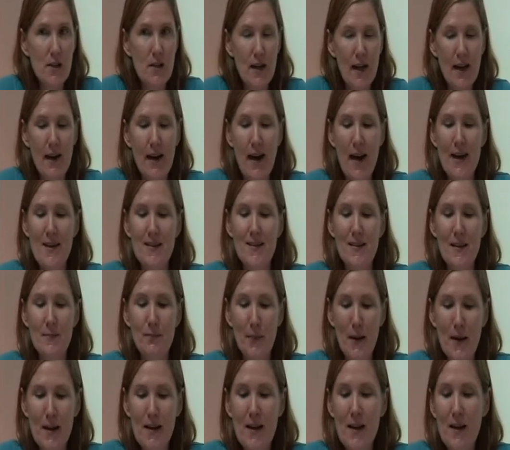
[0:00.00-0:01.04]
and has
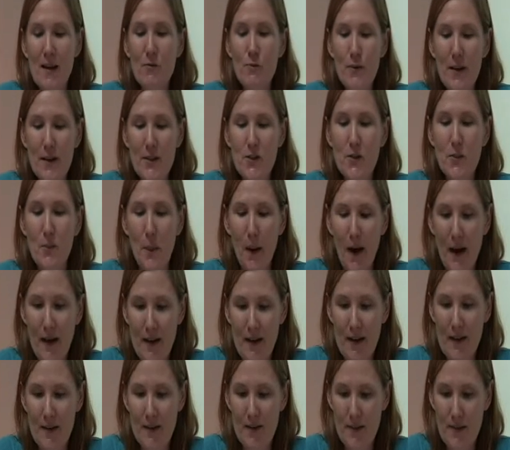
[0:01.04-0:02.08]
been enriched by
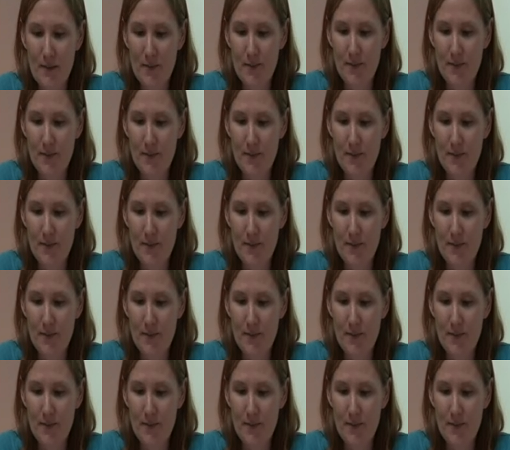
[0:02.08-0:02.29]
it.